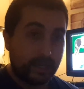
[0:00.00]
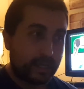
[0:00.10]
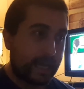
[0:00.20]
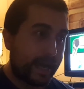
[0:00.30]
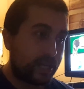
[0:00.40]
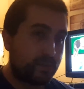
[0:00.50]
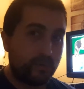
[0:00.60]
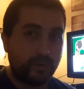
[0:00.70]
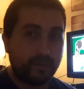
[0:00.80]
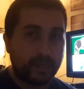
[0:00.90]
cash
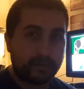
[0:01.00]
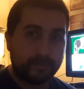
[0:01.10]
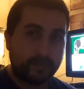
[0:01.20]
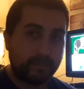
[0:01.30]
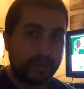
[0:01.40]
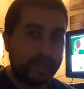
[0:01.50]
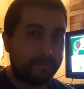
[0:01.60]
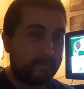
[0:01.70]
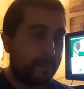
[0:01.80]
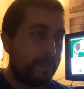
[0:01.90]
moving,
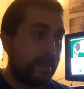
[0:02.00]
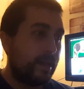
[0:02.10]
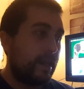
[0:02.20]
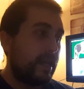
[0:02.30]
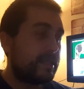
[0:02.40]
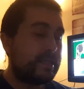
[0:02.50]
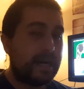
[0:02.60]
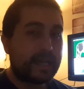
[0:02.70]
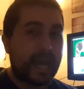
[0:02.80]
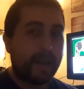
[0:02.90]
but it's
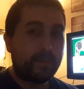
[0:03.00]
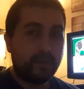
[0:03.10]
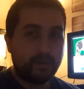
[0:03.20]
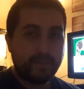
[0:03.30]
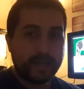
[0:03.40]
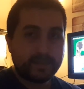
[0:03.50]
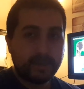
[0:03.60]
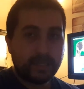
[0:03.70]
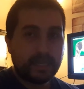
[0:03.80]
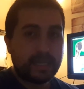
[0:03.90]
not capital
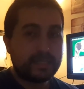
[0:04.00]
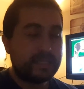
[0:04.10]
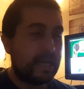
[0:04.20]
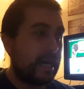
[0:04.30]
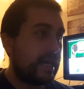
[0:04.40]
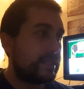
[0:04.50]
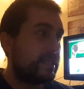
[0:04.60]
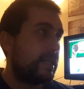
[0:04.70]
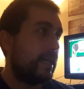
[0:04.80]
investment. It's not.